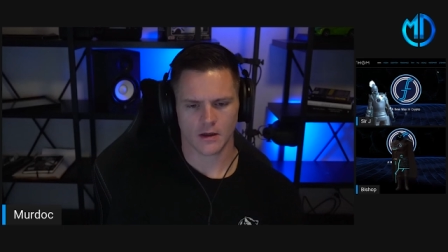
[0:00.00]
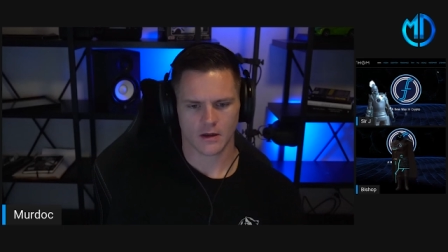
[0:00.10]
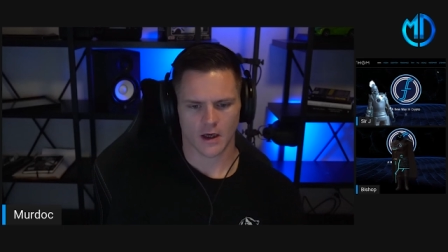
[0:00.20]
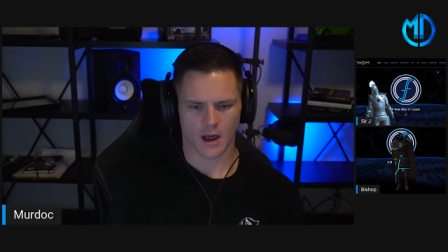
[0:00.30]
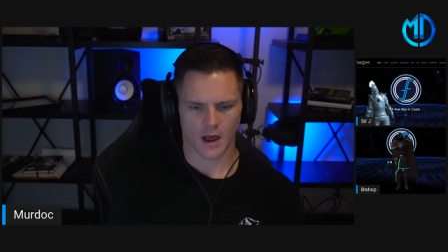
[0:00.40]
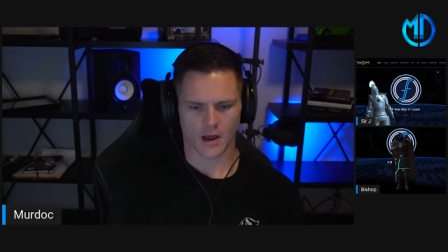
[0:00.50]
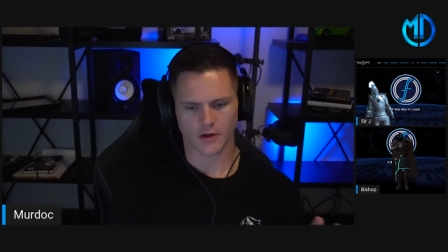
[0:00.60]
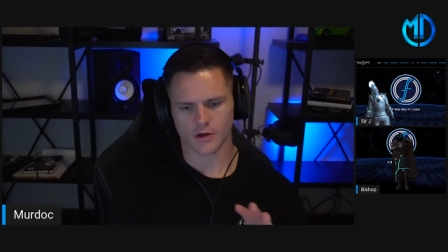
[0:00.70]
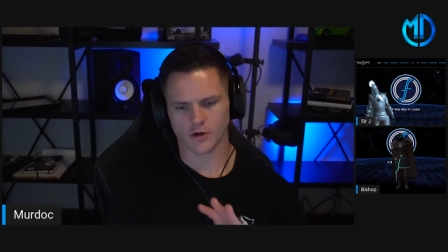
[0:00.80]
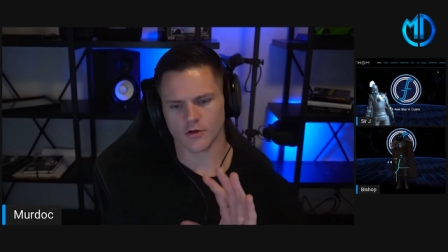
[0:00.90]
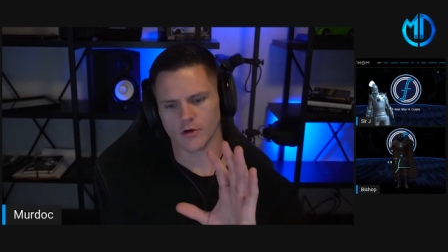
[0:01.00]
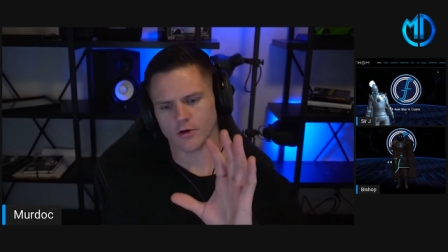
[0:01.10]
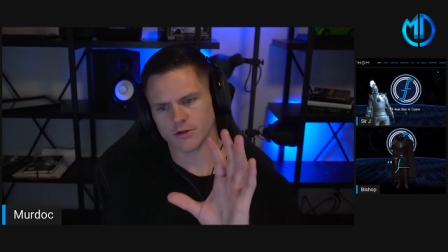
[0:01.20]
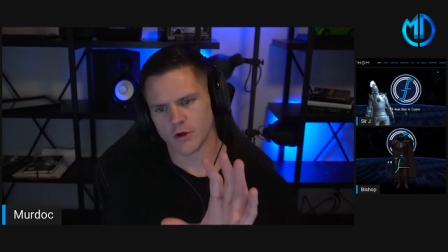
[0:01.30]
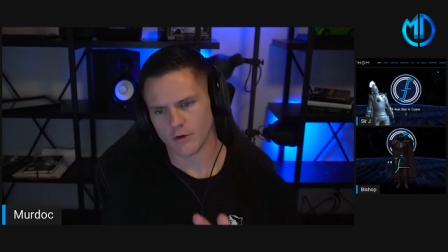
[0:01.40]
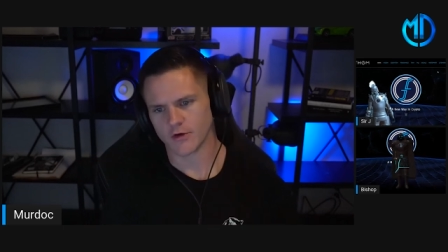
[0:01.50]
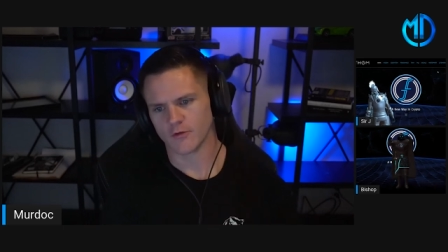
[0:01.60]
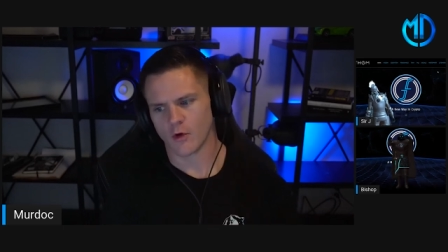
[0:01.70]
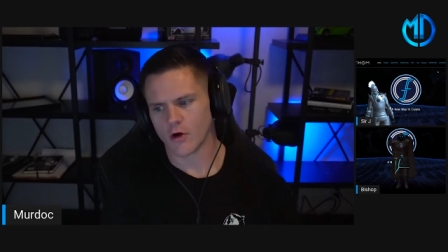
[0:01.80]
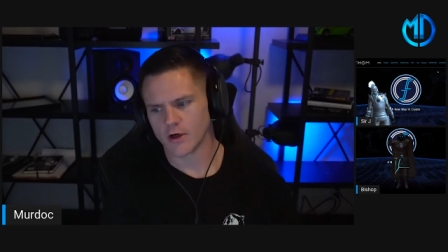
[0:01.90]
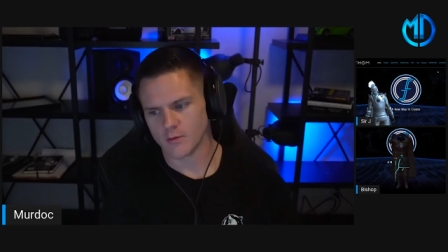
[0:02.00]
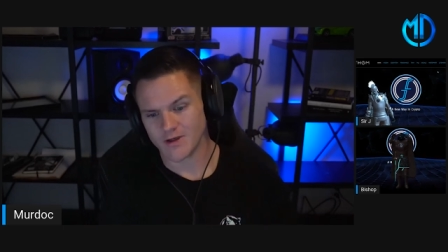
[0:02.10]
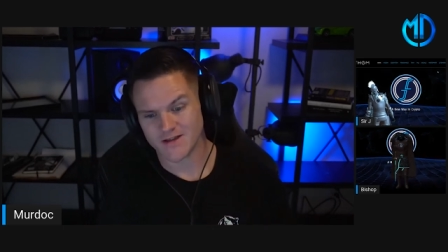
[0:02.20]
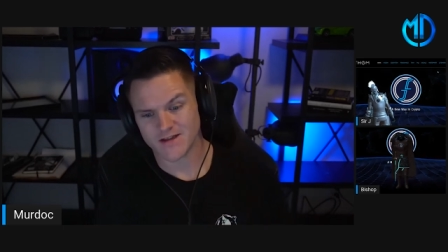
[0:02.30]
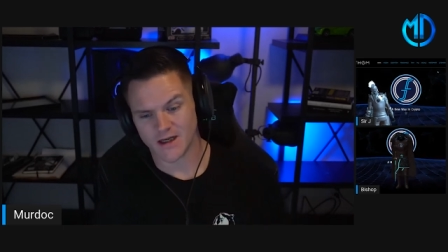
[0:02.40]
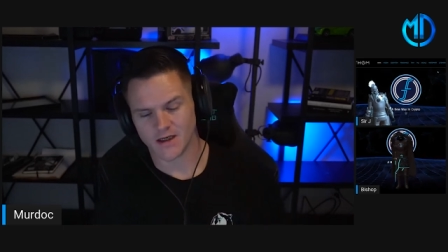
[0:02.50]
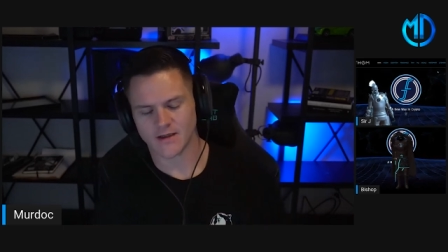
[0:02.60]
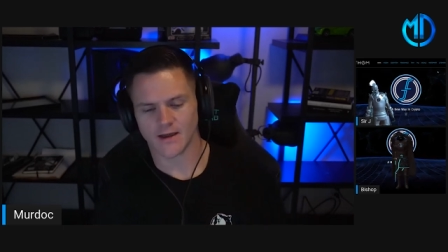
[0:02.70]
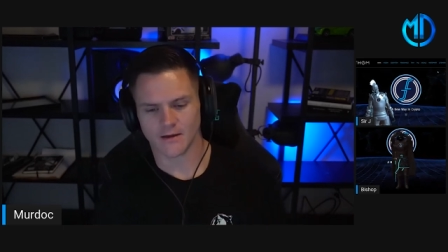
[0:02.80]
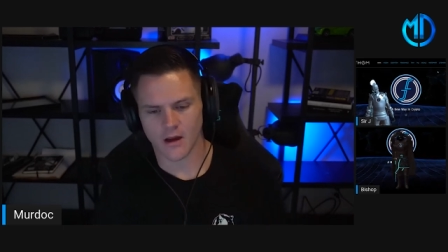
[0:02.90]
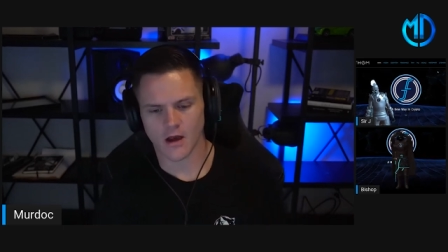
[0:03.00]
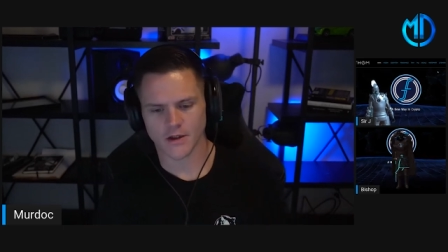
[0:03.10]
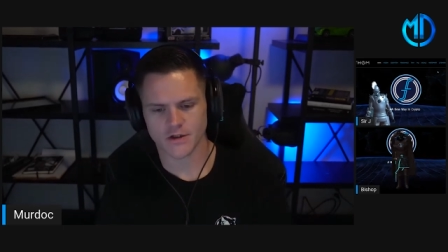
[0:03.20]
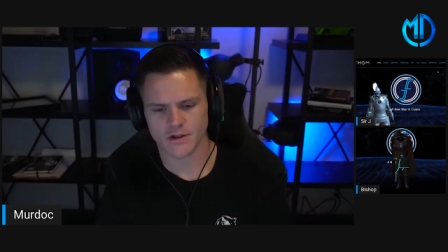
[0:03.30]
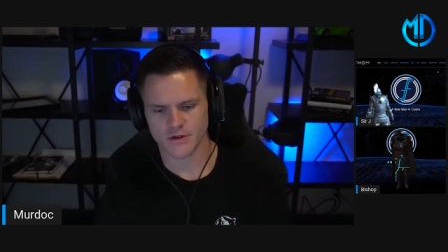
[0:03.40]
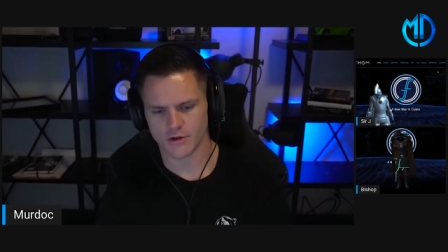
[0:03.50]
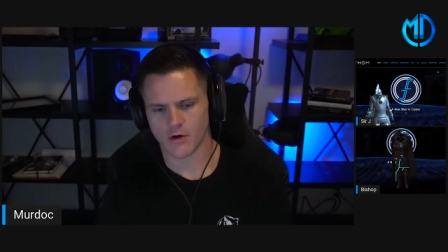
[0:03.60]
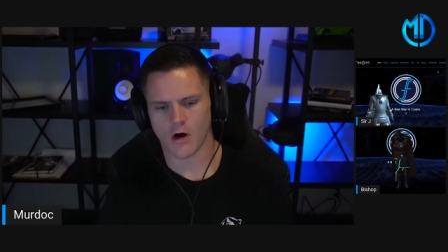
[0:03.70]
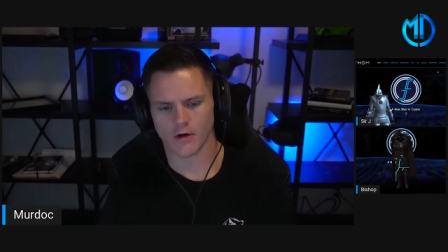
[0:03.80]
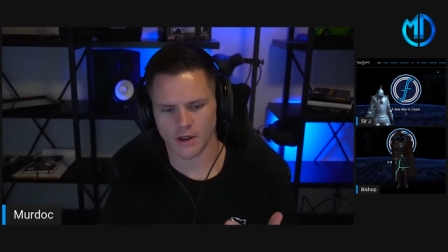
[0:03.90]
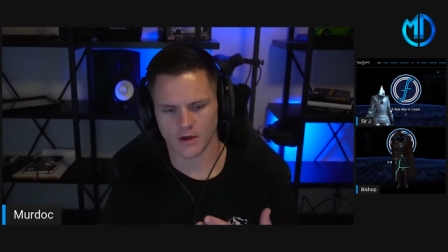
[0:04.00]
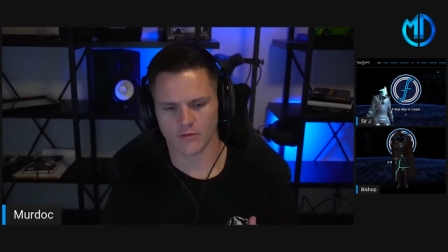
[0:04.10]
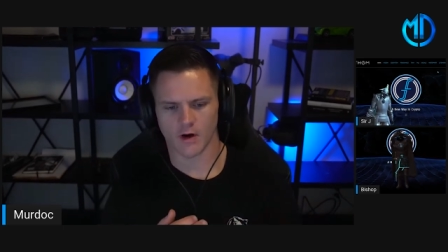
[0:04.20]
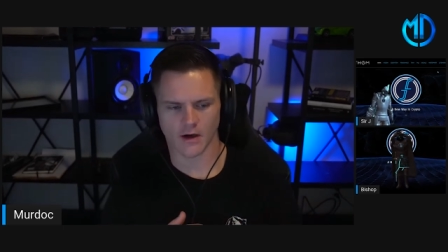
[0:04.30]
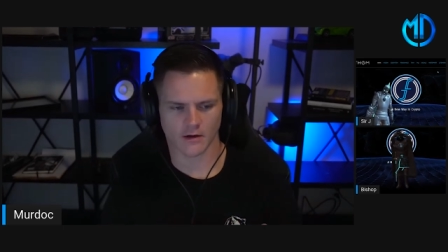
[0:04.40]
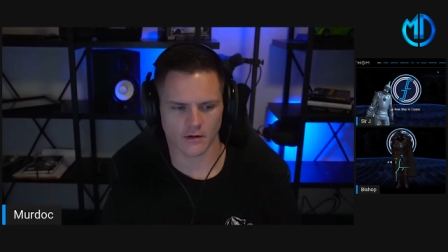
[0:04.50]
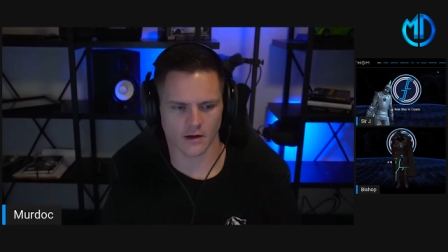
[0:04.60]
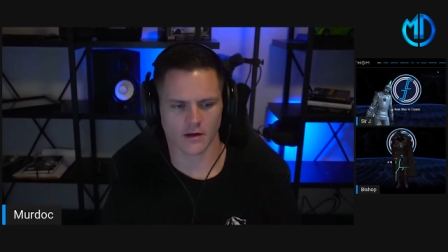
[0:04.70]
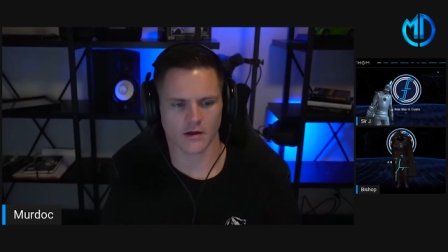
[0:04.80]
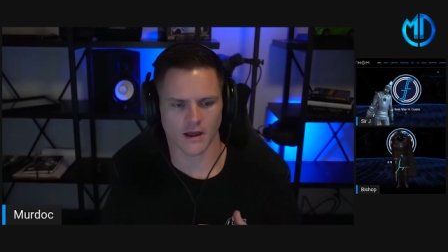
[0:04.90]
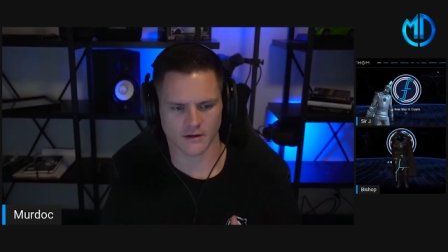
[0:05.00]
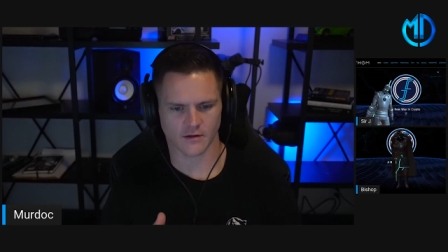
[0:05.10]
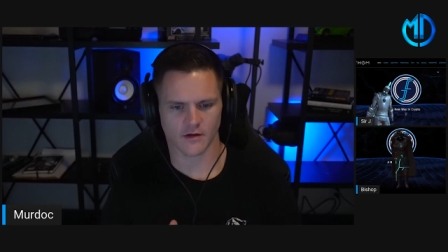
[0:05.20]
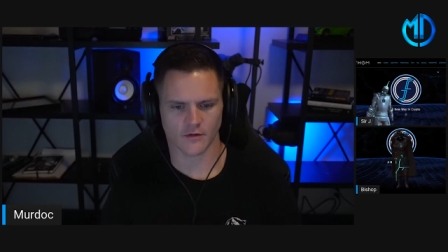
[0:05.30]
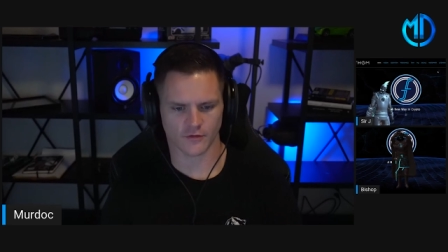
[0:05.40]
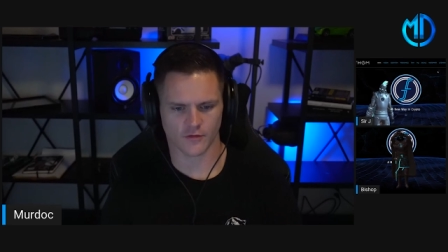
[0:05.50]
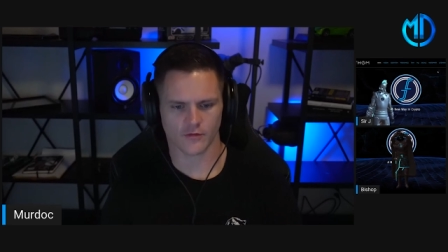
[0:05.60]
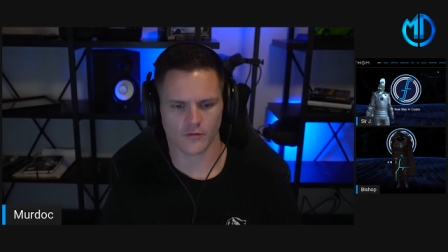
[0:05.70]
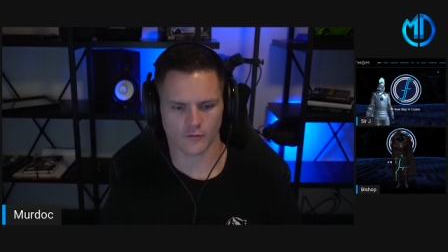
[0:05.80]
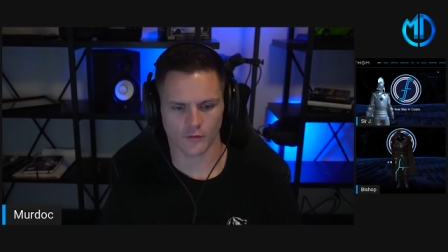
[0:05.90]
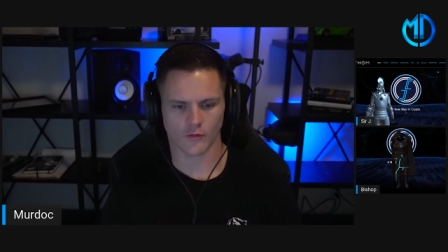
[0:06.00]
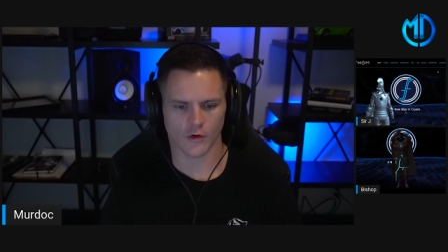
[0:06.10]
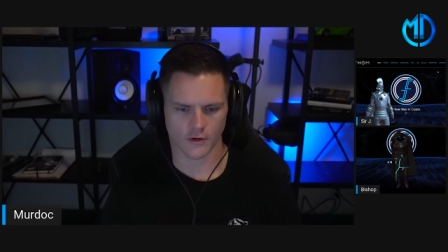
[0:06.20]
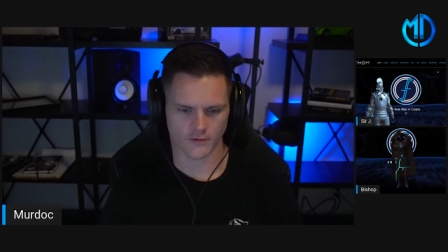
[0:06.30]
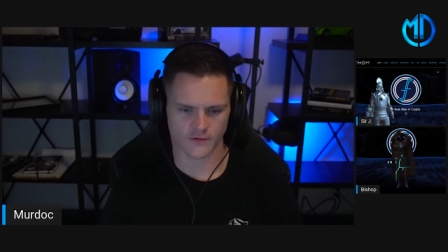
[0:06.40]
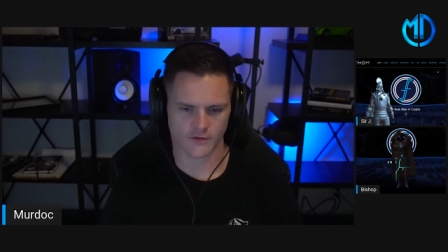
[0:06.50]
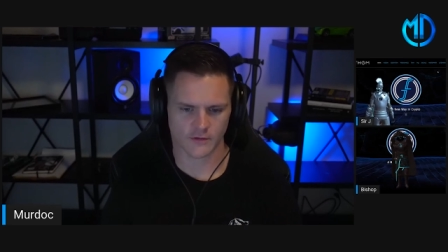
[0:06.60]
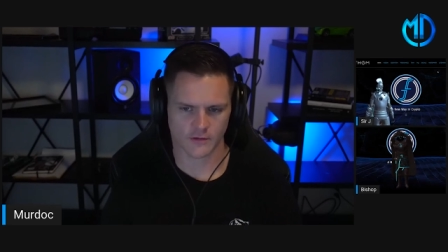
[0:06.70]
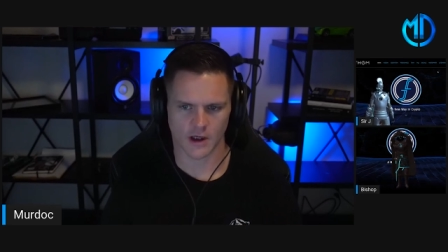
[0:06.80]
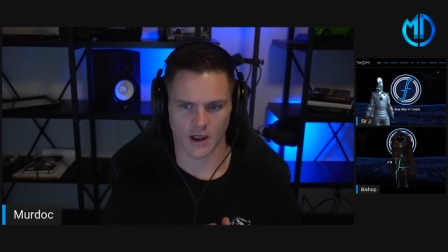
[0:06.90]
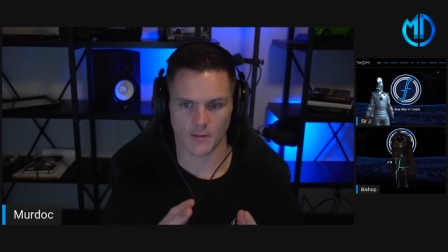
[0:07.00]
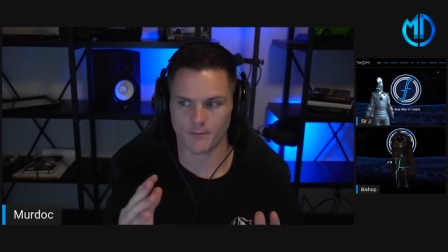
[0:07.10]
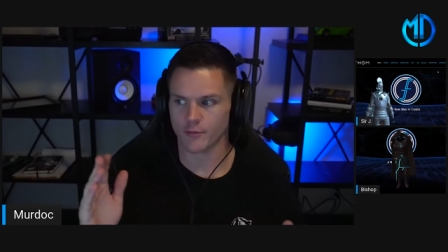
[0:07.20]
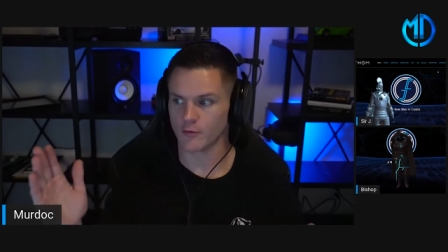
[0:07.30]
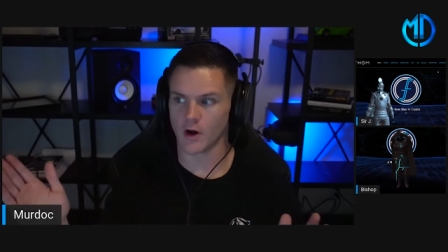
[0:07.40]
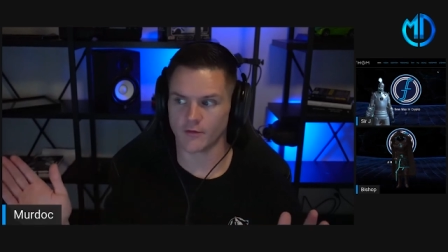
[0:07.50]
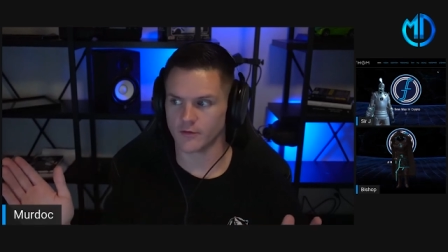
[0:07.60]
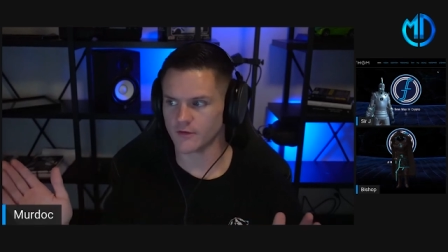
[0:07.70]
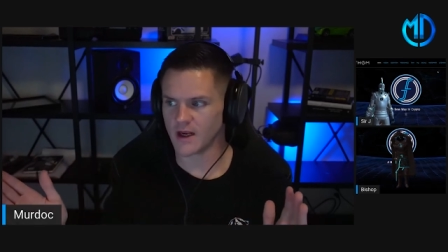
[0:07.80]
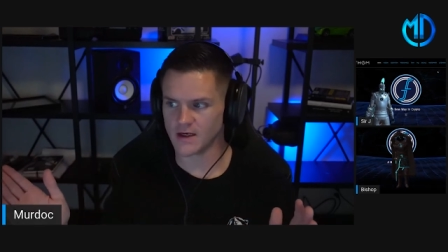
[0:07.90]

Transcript: Mm-hmm. Uh, your tokens will already be staked at launch, so you're already correct uh, collecting those rewards um, throughout those yes.